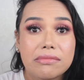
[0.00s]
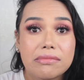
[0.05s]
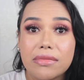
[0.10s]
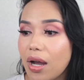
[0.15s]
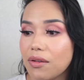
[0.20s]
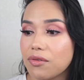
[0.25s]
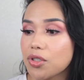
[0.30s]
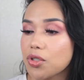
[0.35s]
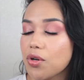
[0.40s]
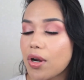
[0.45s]

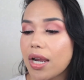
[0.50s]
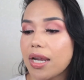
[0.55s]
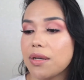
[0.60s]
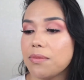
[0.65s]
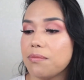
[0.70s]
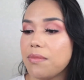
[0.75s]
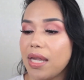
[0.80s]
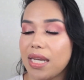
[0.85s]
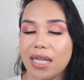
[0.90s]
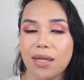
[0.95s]
I've
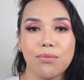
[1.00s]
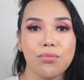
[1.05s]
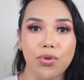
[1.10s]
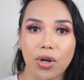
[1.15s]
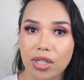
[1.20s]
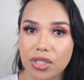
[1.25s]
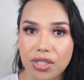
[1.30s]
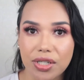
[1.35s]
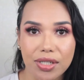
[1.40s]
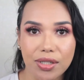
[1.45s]
tried many
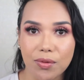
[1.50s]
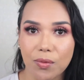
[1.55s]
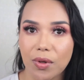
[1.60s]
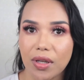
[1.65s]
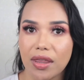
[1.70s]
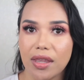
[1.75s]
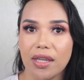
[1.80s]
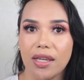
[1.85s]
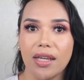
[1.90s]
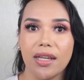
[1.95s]
brushes
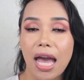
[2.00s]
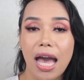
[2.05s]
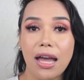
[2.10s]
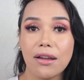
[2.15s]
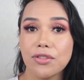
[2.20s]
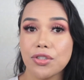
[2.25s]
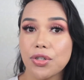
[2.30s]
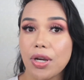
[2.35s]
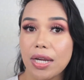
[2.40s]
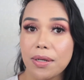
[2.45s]
with it.
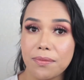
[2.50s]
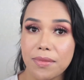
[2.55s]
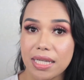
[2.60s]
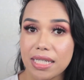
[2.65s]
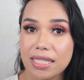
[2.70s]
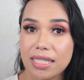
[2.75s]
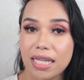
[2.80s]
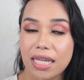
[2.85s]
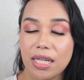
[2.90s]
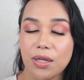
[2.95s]
I've tried
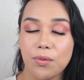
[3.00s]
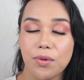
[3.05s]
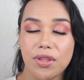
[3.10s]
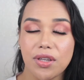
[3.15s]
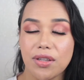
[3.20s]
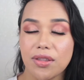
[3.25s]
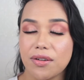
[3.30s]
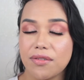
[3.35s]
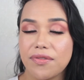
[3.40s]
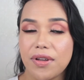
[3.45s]
mixing it
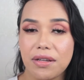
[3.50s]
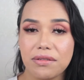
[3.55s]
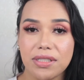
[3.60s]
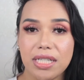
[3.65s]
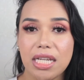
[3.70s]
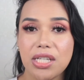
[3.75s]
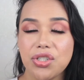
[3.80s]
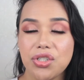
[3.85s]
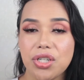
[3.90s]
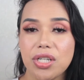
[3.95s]
with other
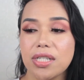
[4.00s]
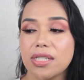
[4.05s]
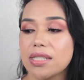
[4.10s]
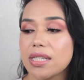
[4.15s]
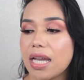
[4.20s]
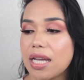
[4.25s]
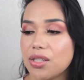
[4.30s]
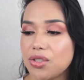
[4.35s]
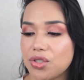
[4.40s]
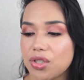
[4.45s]
foundations.
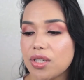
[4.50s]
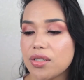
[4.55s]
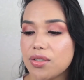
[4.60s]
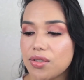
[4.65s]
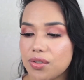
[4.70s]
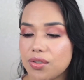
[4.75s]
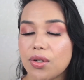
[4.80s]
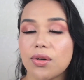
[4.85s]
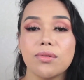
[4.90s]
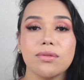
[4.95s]
I
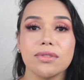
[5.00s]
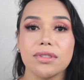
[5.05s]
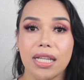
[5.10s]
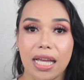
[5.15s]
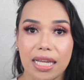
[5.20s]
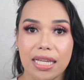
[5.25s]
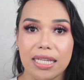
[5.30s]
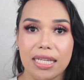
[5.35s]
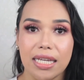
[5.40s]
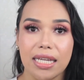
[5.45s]
just don't
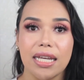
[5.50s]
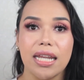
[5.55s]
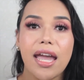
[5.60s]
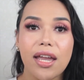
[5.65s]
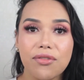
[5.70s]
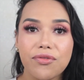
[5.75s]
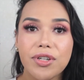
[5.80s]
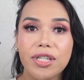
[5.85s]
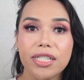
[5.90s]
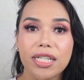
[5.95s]
like it.
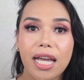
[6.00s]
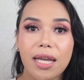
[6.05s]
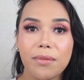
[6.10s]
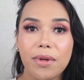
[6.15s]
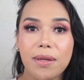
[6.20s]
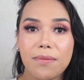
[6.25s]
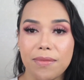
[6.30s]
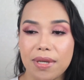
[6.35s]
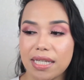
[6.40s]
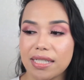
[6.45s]
Every time
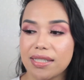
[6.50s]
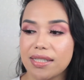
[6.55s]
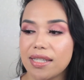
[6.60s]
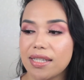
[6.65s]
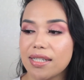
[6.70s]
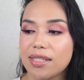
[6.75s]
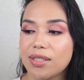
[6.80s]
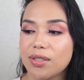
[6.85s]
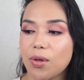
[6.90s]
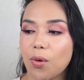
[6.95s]
I mix
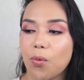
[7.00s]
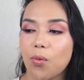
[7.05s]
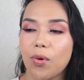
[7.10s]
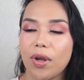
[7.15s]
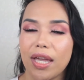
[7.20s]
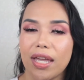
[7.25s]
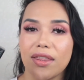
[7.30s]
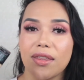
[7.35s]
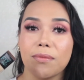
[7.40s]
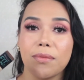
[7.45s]
this
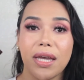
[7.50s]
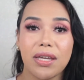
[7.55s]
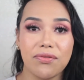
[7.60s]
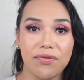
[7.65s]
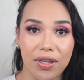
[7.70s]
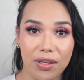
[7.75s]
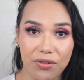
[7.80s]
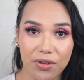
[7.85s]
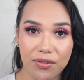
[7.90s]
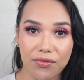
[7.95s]
with my
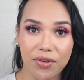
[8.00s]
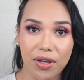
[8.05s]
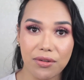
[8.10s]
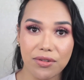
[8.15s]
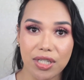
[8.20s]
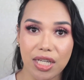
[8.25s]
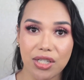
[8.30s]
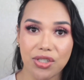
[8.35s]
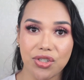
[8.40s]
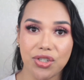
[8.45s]
favorite
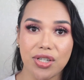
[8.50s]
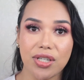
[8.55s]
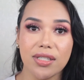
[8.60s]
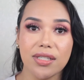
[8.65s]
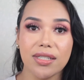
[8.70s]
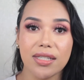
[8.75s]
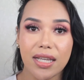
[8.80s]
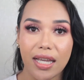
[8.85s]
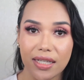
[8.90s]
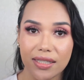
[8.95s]

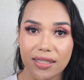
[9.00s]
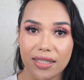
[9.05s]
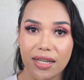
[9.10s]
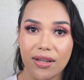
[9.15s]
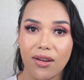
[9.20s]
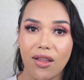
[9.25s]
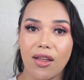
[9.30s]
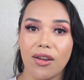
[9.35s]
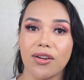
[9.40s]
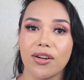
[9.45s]
foundations, the
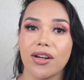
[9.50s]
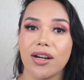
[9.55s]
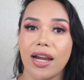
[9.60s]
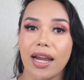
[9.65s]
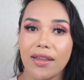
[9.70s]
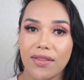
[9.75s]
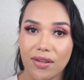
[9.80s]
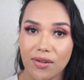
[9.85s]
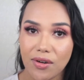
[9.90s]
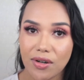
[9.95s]
Estee Lauder
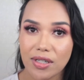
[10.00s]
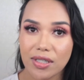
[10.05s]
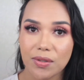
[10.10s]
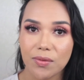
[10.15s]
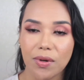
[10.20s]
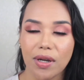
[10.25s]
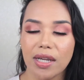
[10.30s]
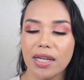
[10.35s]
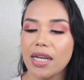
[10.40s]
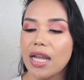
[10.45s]
and the
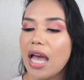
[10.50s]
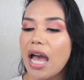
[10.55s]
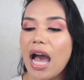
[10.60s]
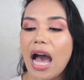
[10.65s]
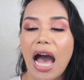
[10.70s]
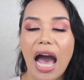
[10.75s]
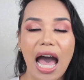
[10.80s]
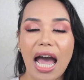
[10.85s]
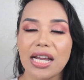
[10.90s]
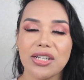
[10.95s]
NARS one,
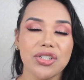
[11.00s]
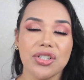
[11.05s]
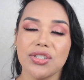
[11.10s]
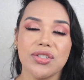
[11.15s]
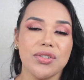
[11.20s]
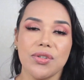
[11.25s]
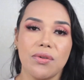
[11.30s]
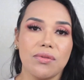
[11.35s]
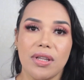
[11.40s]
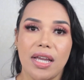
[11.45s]
I
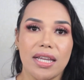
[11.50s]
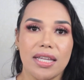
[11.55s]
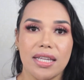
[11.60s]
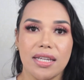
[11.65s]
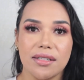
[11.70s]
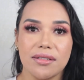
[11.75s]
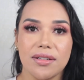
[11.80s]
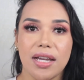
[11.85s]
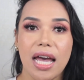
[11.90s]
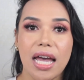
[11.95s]
just don't like
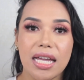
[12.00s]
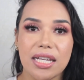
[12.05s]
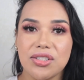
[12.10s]
it.